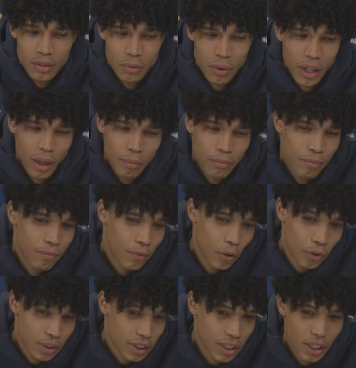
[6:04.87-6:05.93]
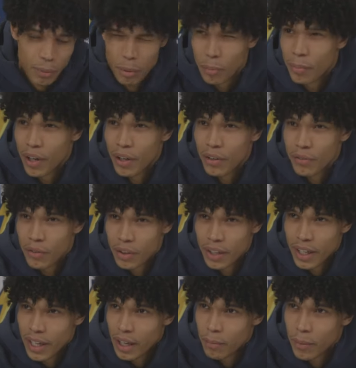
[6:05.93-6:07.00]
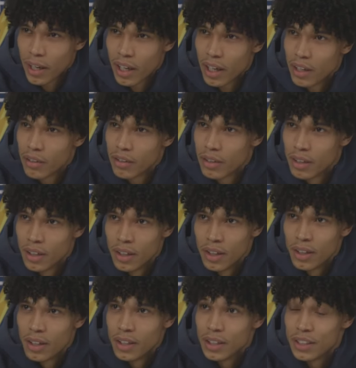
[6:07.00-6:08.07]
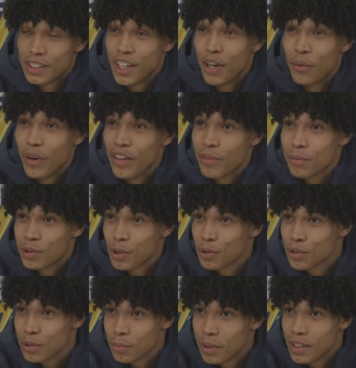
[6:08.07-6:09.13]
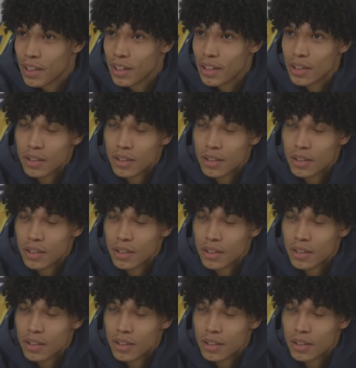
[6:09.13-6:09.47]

when I'm focusing and preparing for a game, I kind of stay away from social media.